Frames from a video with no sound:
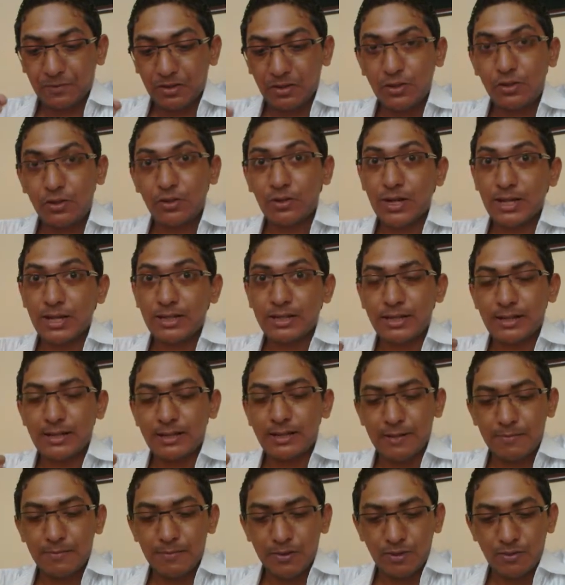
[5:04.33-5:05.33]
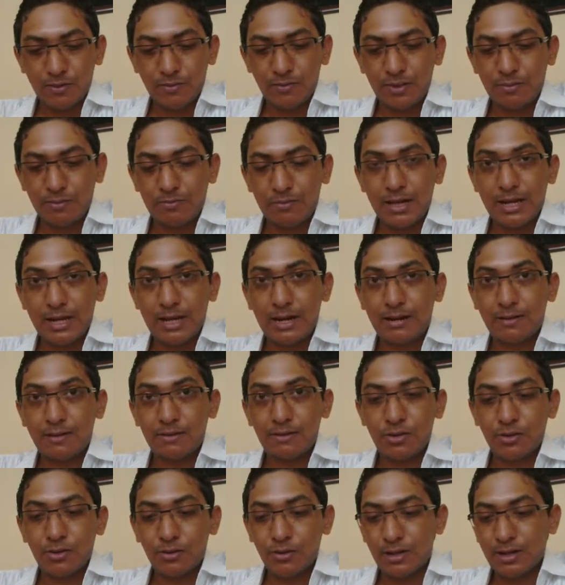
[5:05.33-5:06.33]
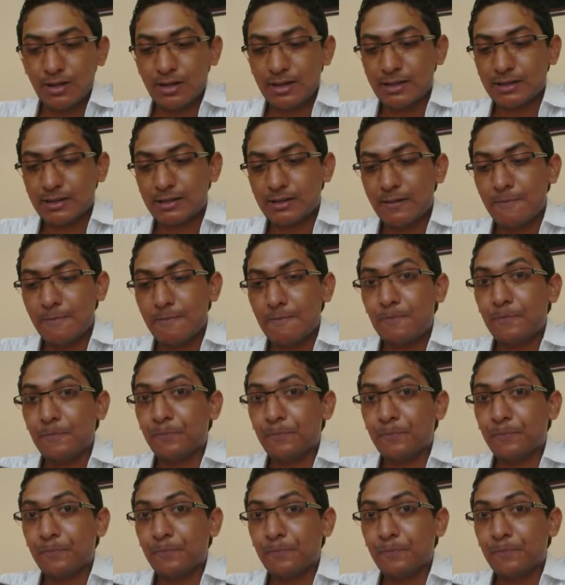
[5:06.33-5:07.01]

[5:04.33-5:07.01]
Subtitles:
you guys can come along with me and I'll show you guys